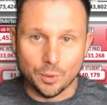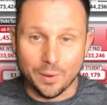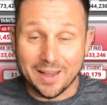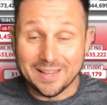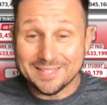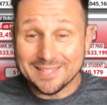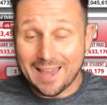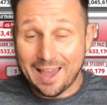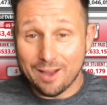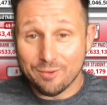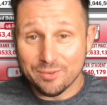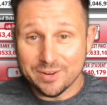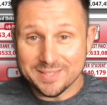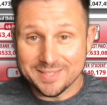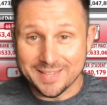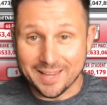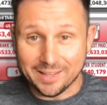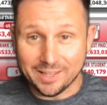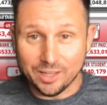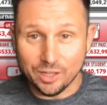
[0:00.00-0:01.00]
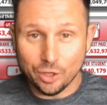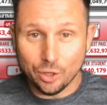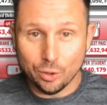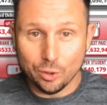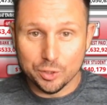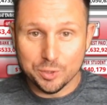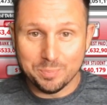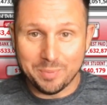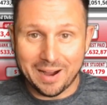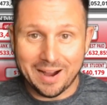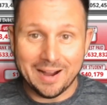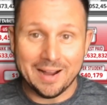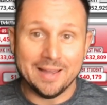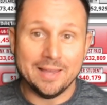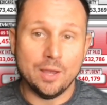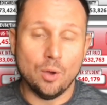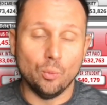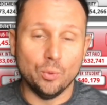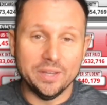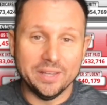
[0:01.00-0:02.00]
as every second goes
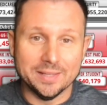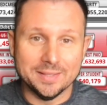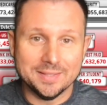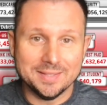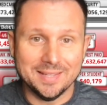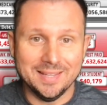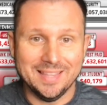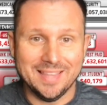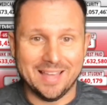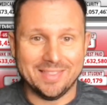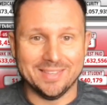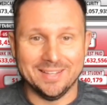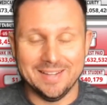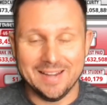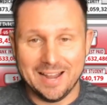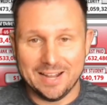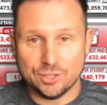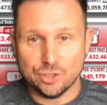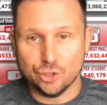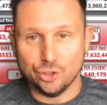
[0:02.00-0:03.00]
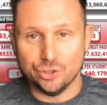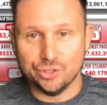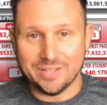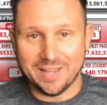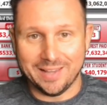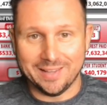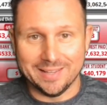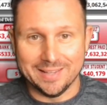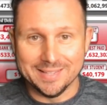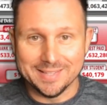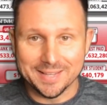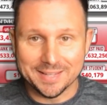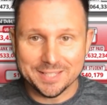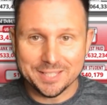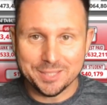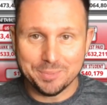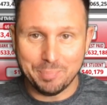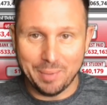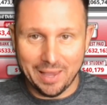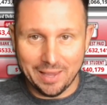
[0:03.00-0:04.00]
by, we can see that the national debt is
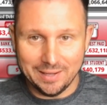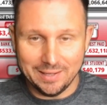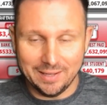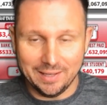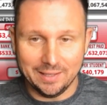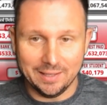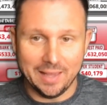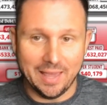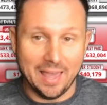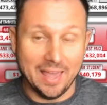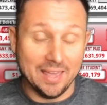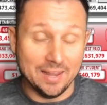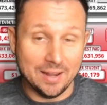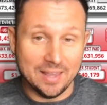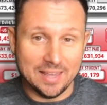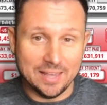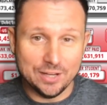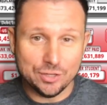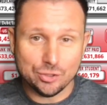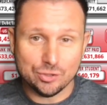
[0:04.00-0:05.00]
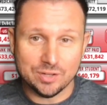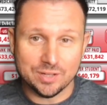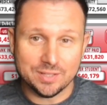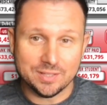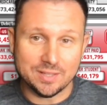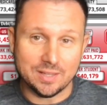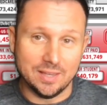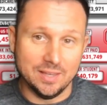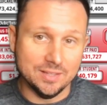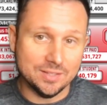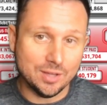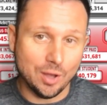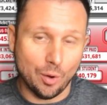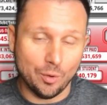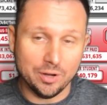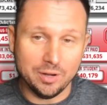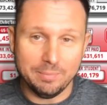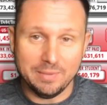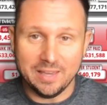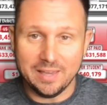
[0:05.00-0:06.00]
expanding, and interest is
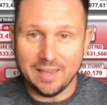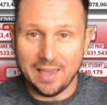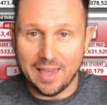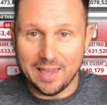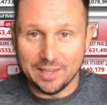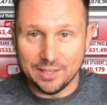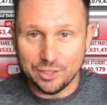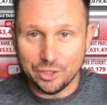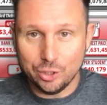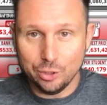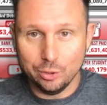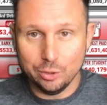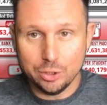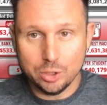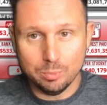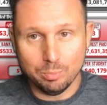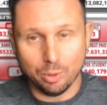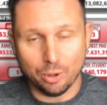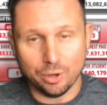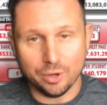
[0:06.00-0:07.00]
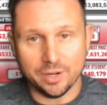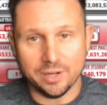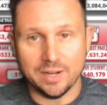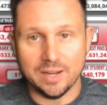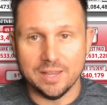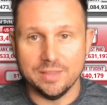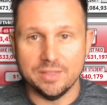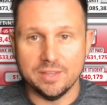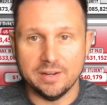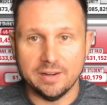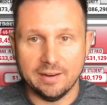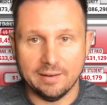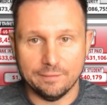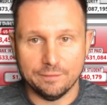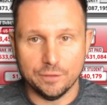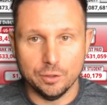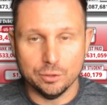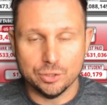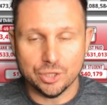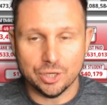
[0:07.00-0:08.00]
going to be a huge burden in the near
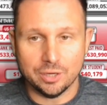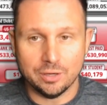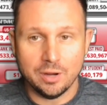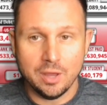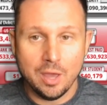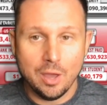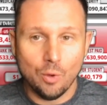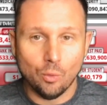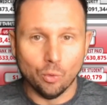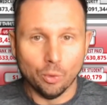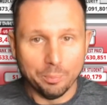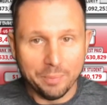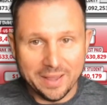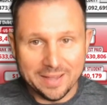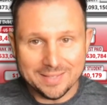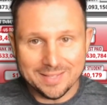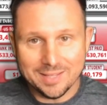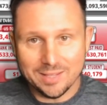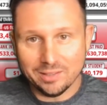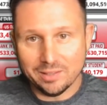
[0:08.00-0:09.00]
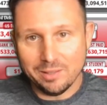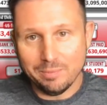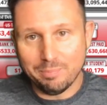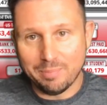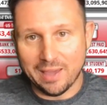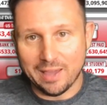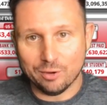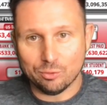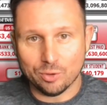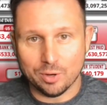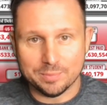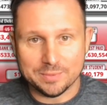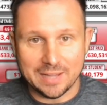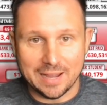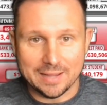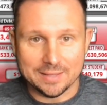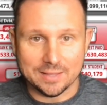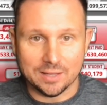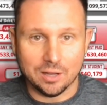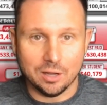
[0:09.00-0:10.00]
future. We're basically bankrupt
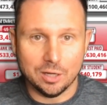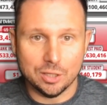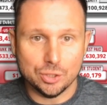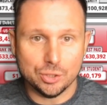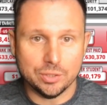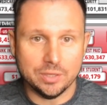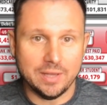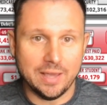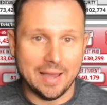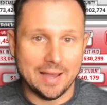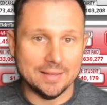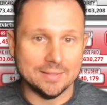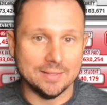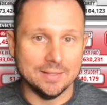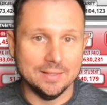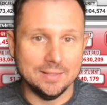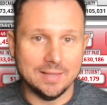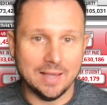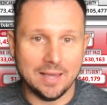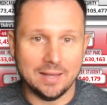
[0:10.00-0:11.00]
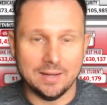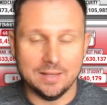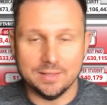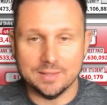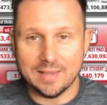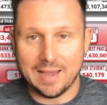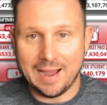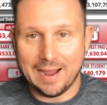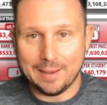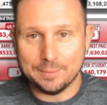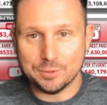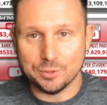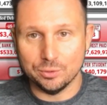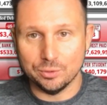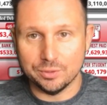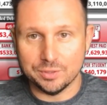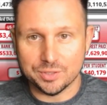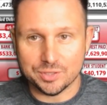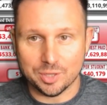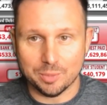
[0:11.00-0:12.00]
as a country, as the debt is
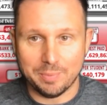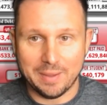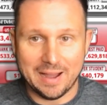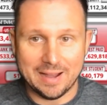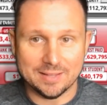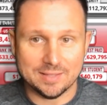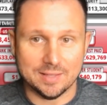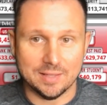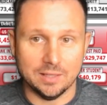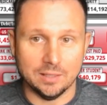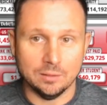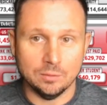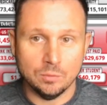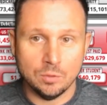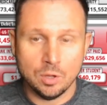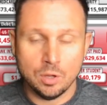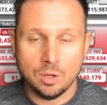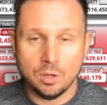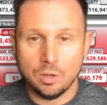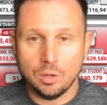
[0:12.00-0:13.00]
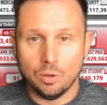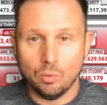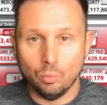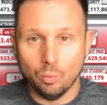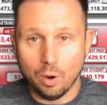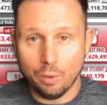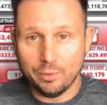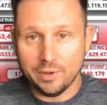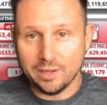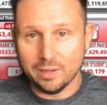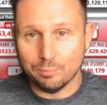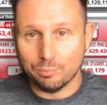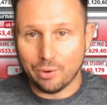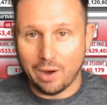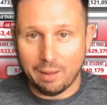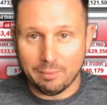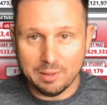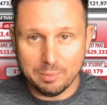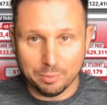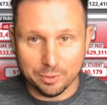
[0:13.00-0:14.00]
absolutely surpassing what we can
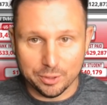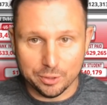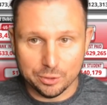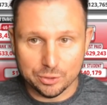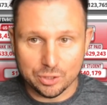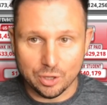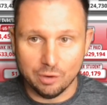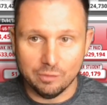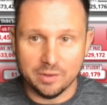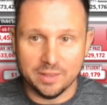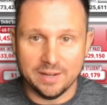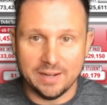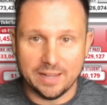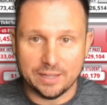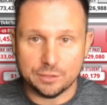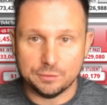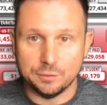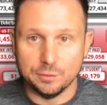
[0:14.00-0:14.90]
probably produce over the next few